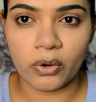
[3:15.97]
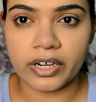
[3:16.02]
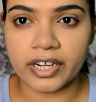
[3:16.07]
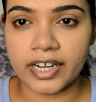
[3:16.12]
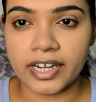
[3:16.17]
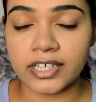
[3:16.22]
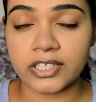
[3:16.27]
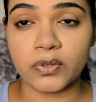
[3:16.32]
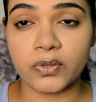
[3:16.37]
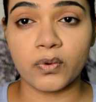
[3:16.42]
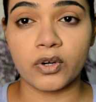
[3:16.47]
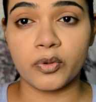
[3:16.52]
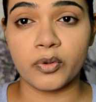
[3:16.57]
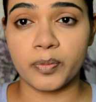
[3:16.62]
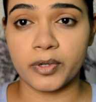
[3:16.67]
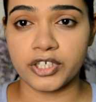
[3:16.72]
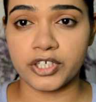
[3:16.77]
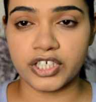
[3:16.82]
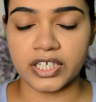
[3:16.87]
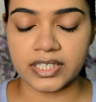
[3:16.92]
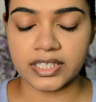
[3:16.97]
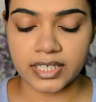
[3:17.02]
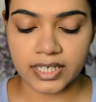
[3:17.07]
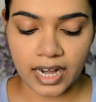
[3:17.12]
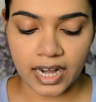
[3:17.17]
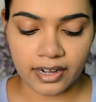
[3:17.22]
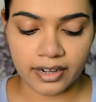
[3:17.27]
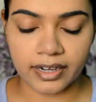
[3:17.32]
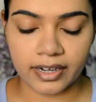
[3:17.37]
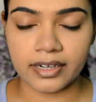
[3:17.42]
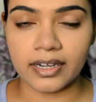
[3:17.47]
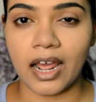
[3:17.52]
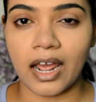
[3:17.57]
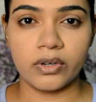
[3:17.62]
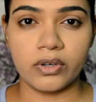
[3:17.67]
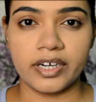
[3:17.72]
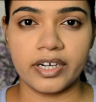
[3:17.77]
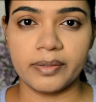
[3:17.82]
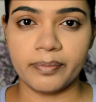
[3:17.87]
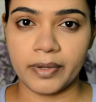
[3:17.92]
In case you want to purchase it, I'll link
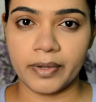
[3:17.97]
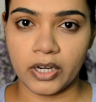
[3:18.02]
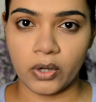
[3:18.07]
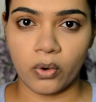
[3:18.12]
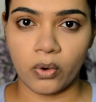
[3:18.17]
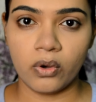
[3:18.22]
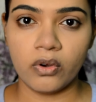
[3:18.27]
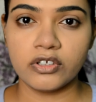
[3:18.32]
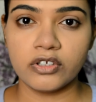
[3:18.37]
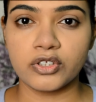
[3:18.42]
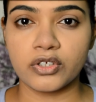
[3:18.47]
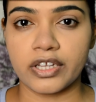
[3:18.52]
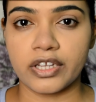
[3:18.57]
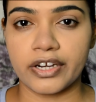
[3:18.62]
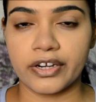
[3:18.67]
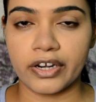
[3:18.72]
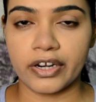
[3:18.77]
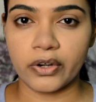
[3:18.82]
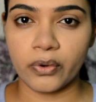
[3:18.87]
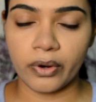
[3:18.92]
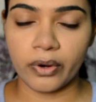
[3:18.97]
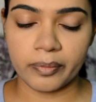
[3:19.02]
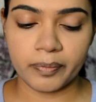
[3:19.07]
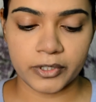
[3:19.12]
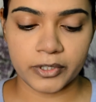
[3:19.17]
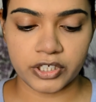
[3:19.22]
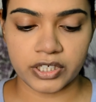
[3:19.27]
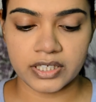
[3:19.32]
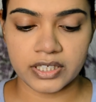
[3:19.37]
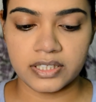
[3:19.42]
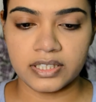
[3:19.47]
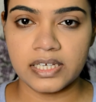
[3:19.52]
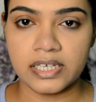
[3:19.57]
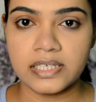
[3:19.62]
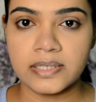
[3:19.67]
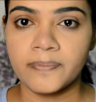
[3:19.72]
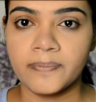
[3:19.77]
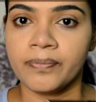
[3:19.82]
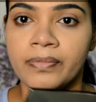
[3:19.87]
down it below so that you can go and purchase this.